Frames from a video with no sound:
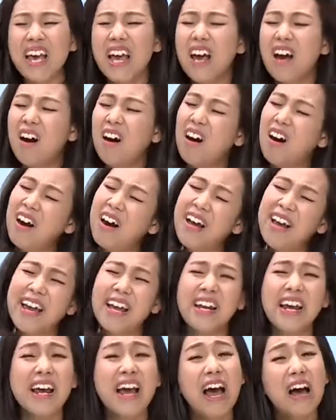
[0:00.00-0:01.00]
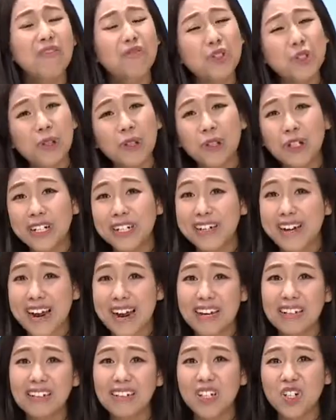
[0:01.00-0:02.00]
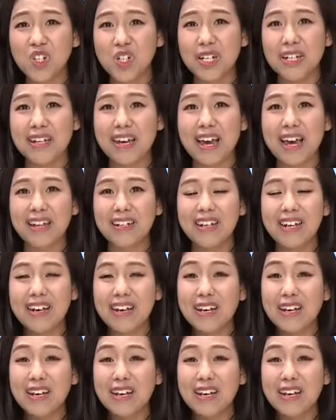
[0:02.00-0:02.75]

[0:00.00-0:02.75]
and I have to learn English again.